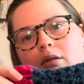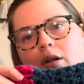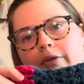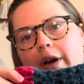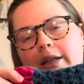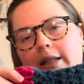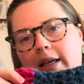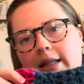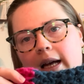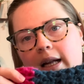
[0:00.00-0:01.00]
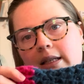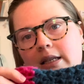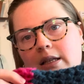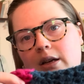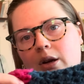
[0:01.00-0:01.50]
effect like that
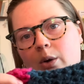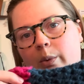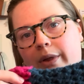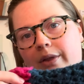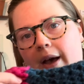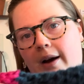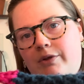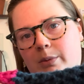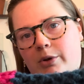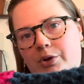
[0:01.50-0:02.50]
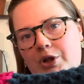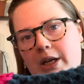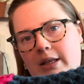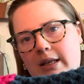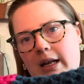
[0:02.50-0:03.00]
with the half double
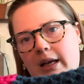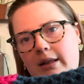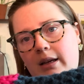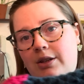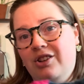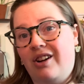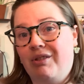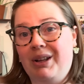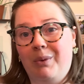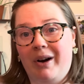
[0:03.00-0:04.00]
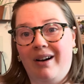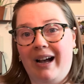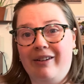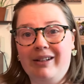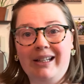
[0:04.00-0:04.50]
crochets, and I think it turned out really well.
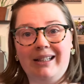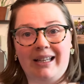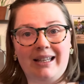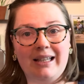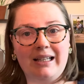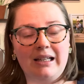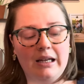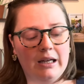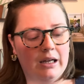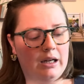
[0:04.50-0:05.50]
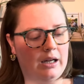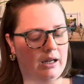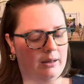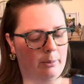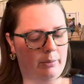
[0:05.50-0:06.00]
I really like it.
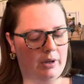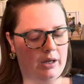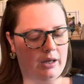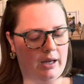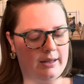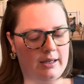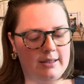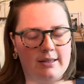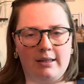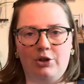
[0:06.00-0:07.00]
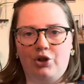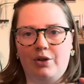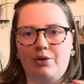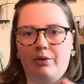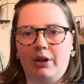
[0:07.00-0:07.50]
I think it
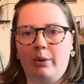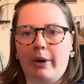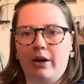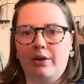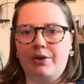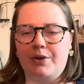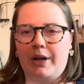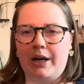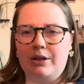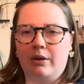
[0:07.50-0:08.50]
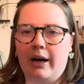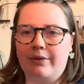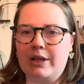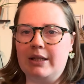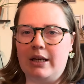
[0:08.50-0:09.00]
cinches really well so that I don't have
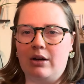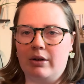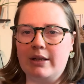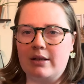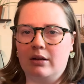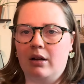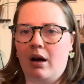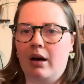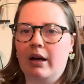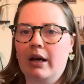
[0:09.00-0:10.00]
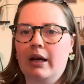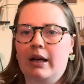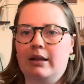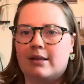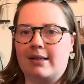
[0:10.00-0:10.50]
to decrease a lot
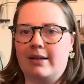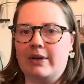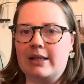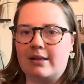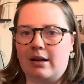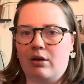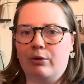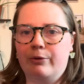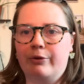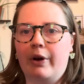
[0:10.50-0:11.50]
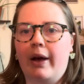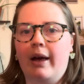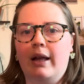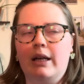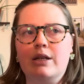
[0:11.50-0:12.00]
in the sleeve itself,
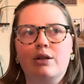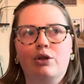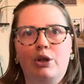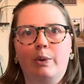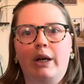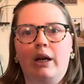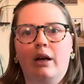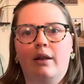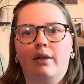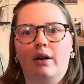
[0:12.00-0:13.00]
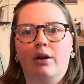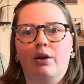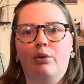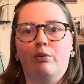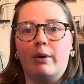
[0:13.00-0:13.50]
and doing
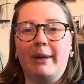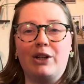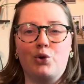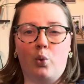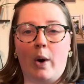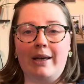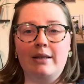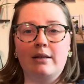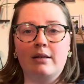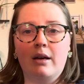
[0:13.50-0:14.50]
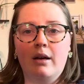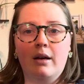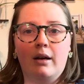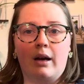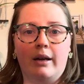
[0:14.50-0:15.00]
the ribbing twice
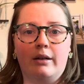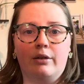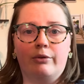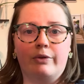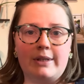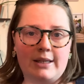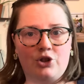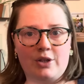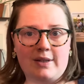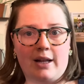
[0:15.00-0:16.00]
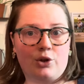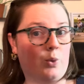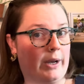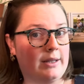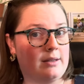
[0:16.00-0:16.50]
kind of cinches that
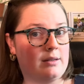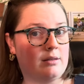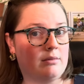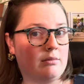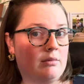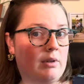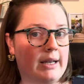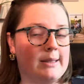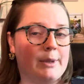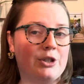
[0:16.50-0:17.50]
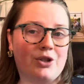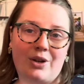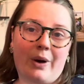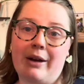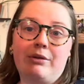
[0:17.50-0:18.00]
twice as much,
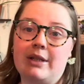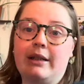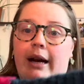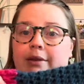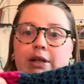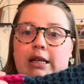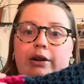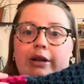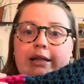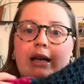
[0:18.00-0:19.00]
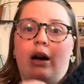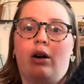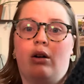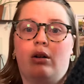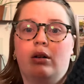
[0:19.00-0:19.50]
so I didn't have to decrease at
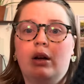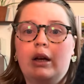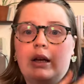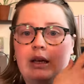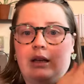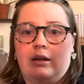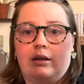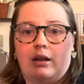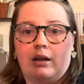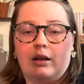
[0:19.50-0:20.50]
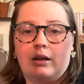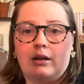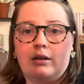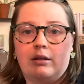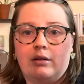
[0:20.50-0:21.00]
all in the
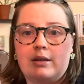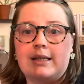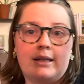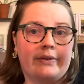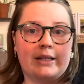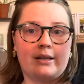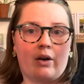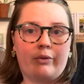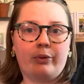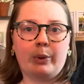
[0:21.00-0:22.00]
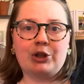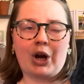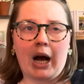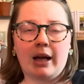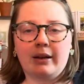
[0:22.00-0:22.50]
sleeve itself, which
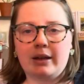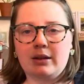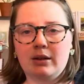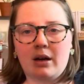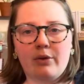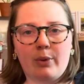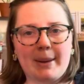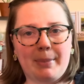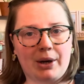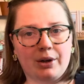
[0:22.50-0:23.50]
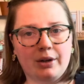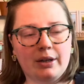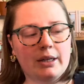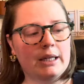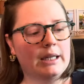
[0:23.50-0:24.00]
I like the look of way better,
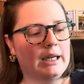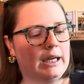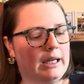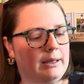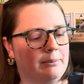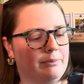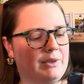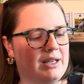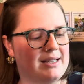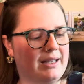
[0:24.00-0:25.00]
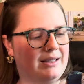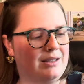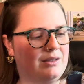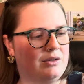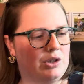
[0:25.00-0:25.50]
because I
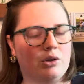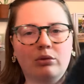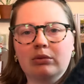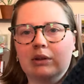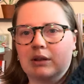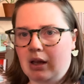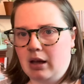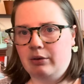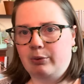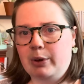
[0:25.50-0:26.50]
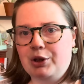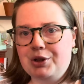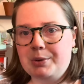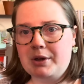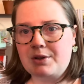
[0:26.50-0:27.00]
don't love when you're
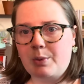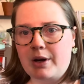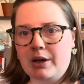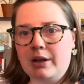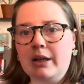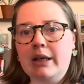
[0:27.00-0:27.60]
doing a sweater